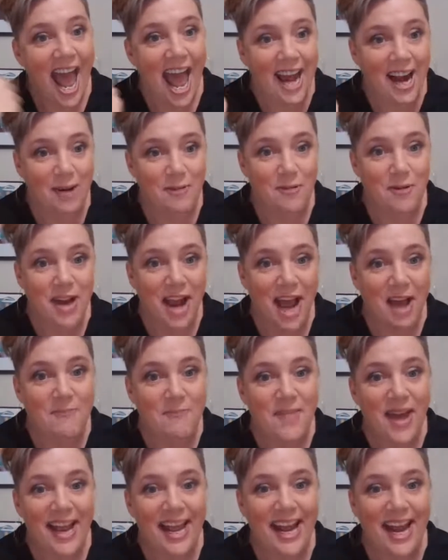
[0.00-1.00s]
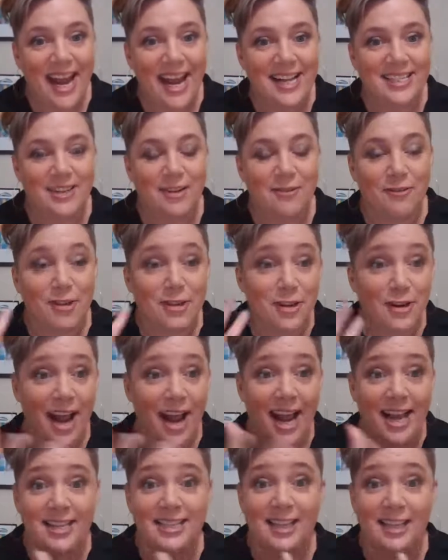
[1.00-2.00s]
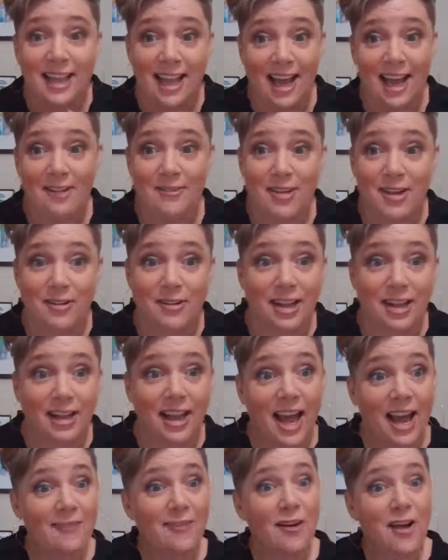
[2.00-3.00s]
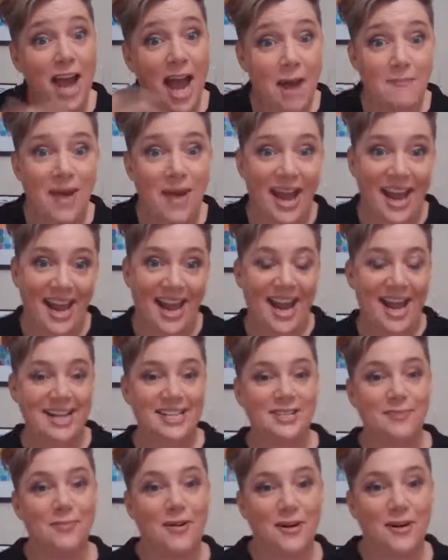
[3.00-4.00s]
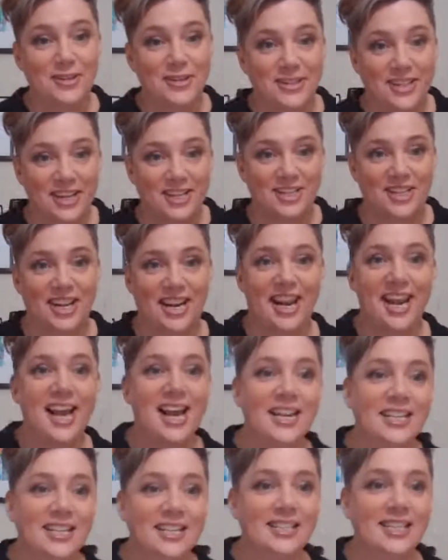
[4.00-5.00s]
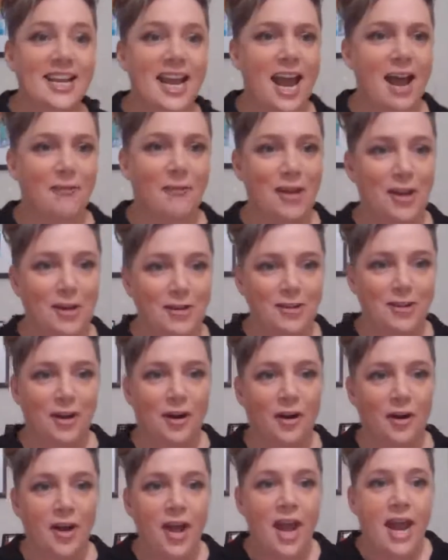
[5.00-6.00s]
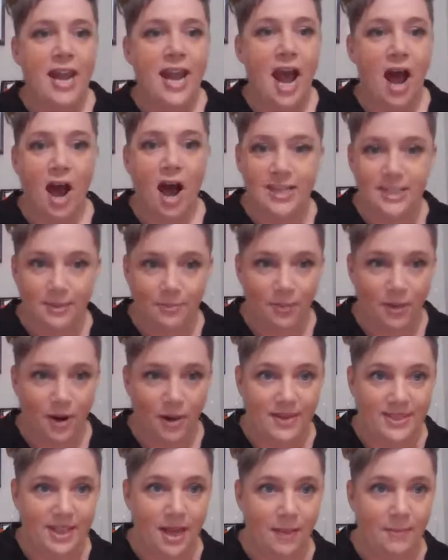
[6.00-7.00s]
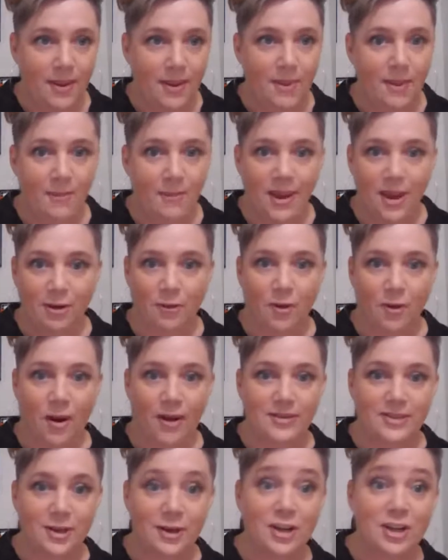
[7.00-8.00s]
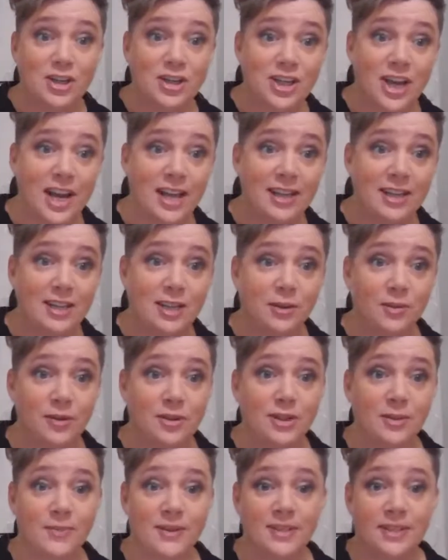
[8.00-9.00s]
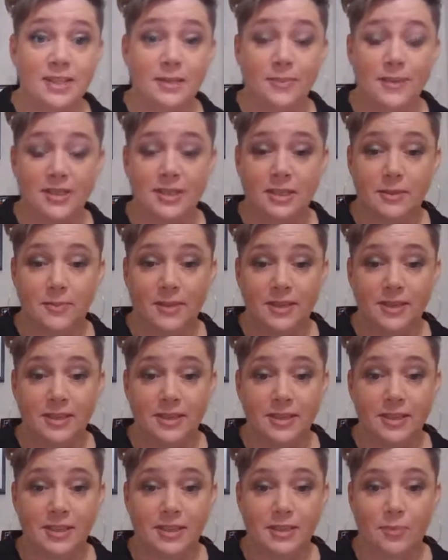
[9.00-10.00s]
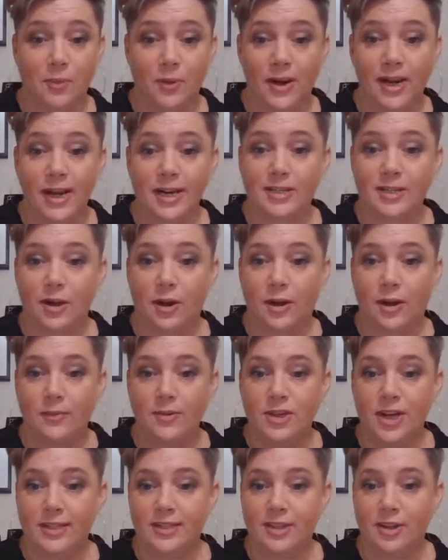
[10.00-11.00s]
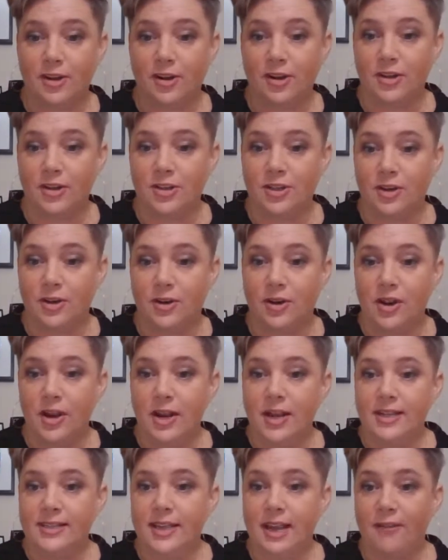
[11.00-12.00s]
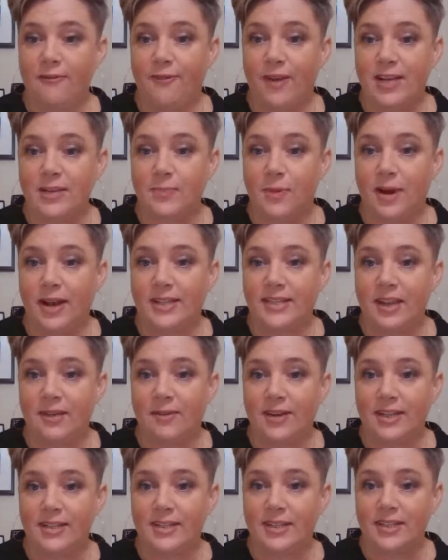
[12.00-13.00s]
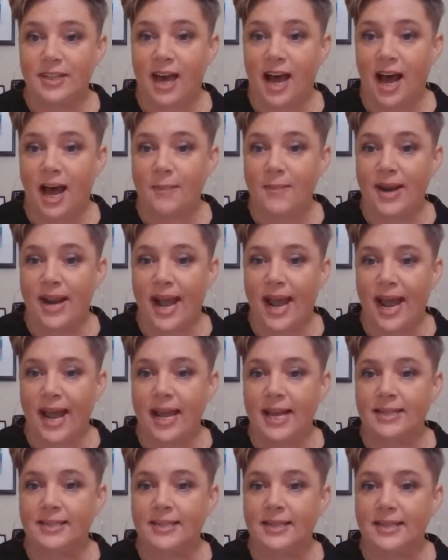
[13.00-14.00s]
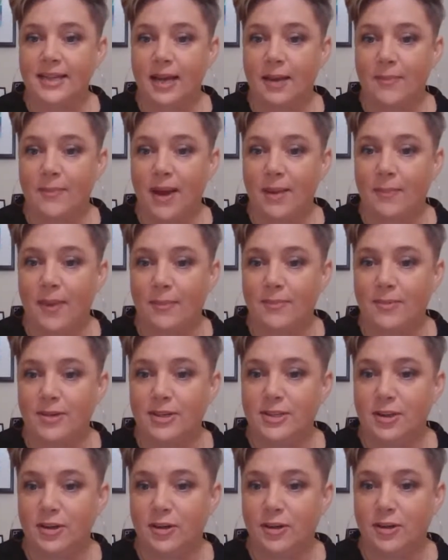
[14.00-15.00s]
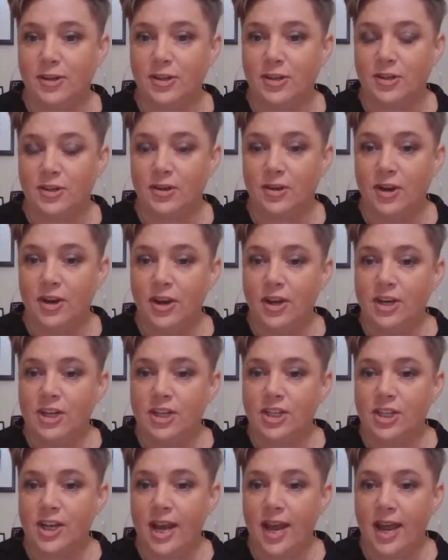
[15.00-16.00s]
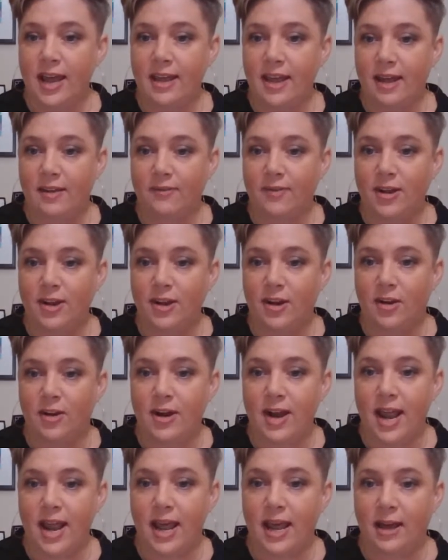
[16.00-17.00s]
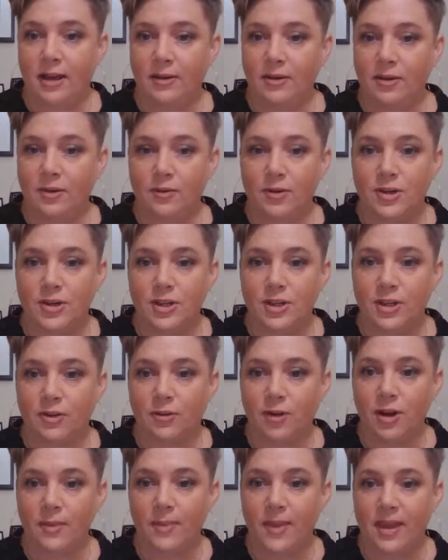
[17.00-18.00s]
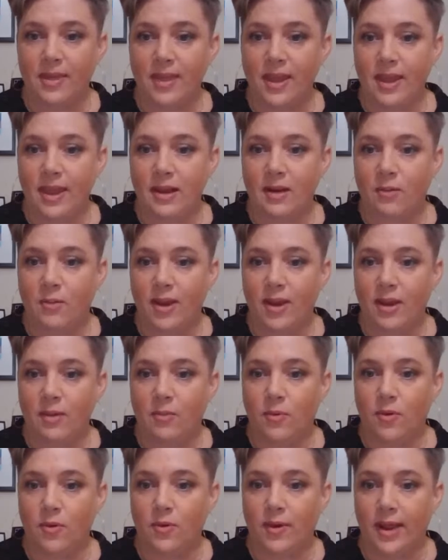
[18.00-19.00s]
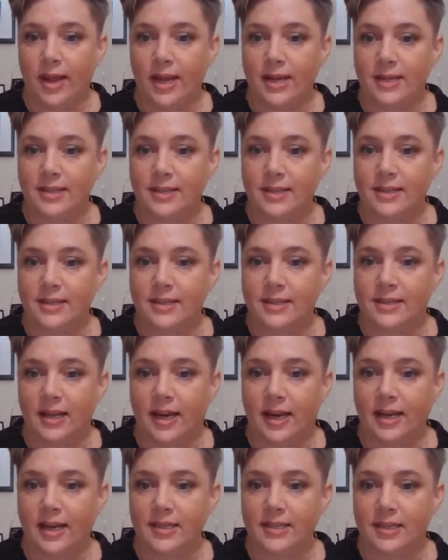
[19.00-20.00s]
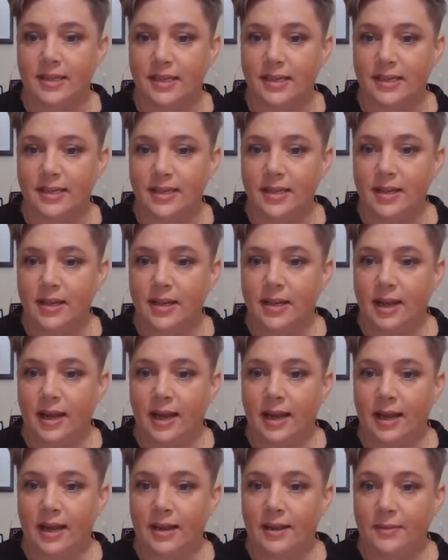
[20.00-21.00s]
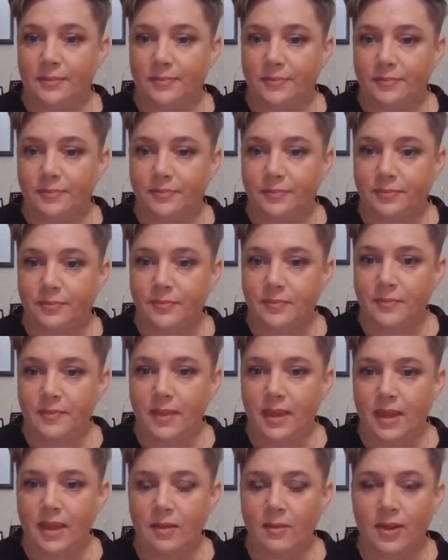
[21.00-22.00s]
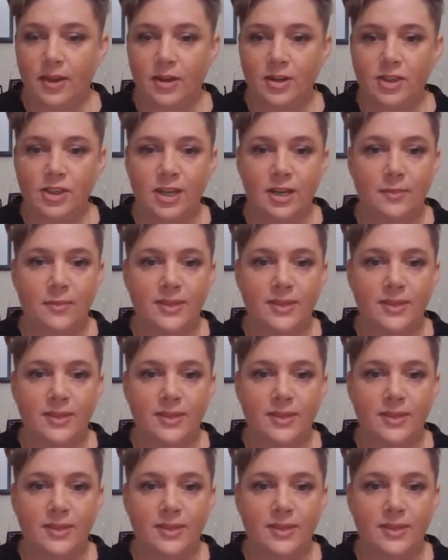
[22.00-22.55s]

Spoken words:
and I will come back and answer. If I don't answer live here in the live, I'll come back and answer post-session to see how we're going to go. Now, I did promise our BBB crew I was going to share this through to business this morning, so I'm just going to see if Facebook has given us the time. It has. It's come up. I'm just going to share that video now through to the group, and then we will get started. Here we go. Share to